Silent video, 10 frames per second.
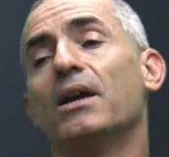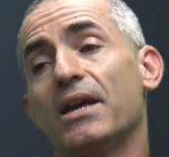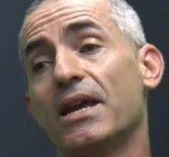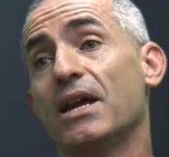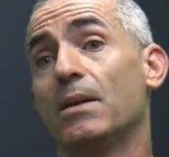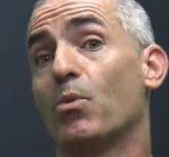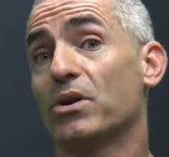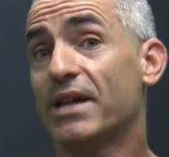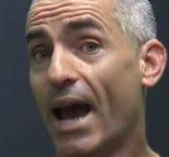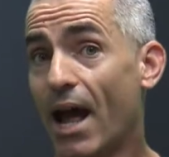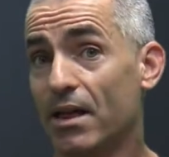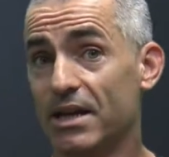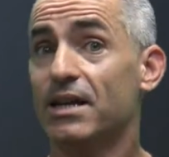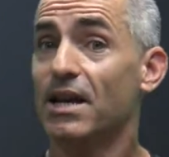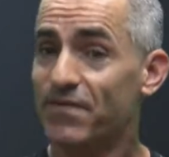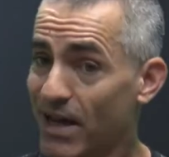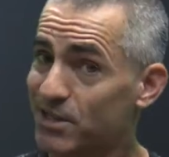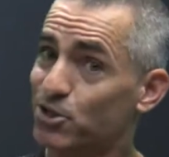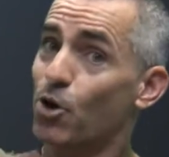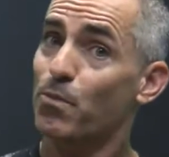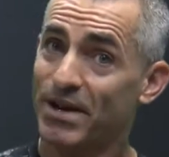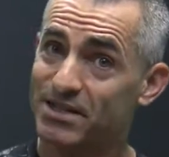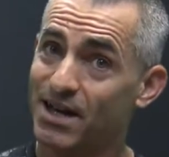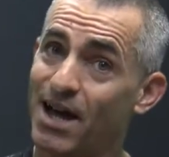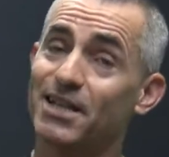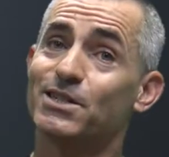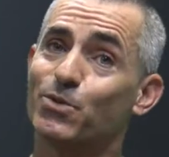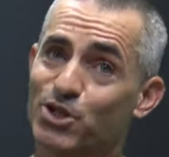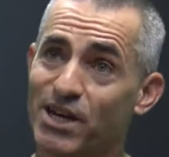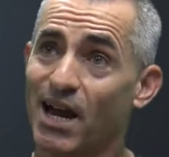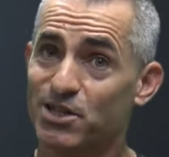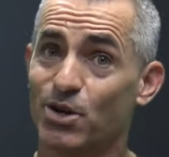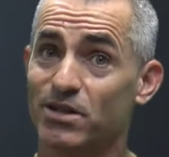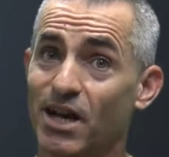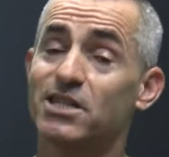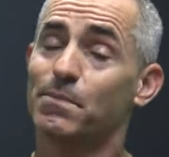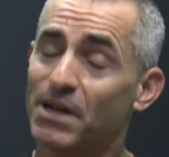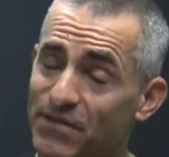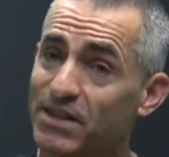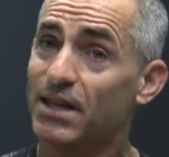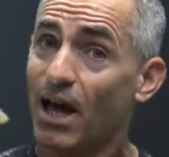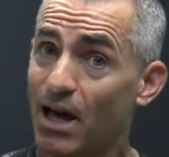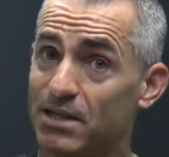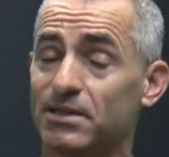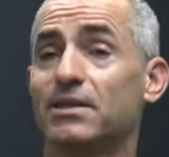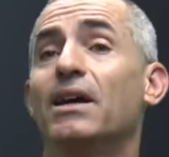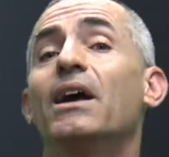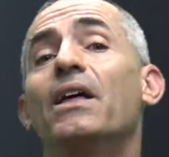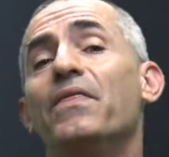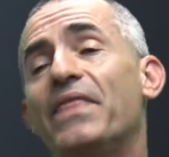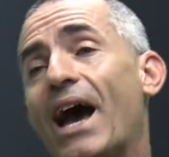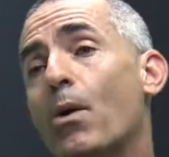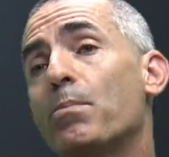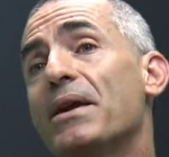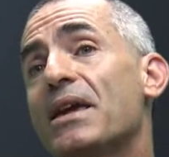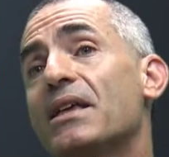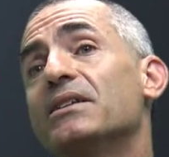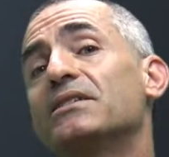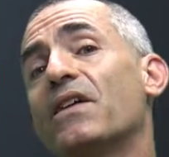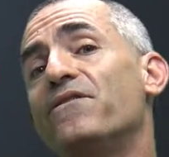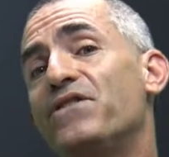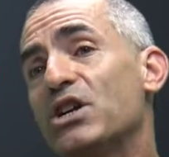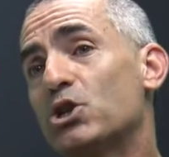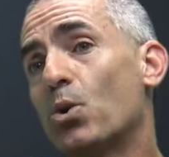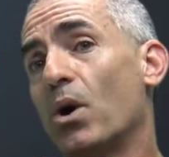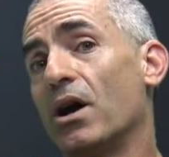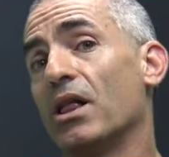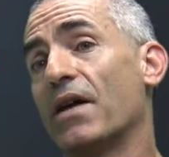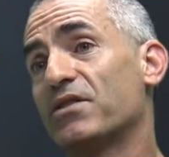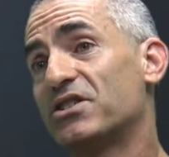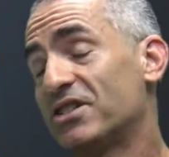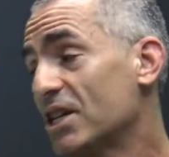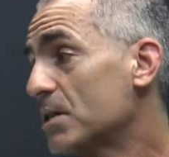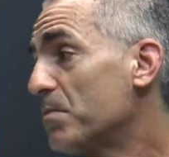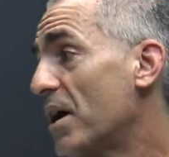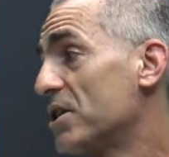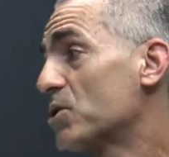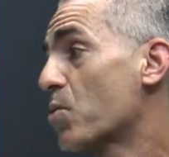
in mortality. If that slope remains constant, which chances are it doesn't, but if it does, that means that fish oil, after 6 months,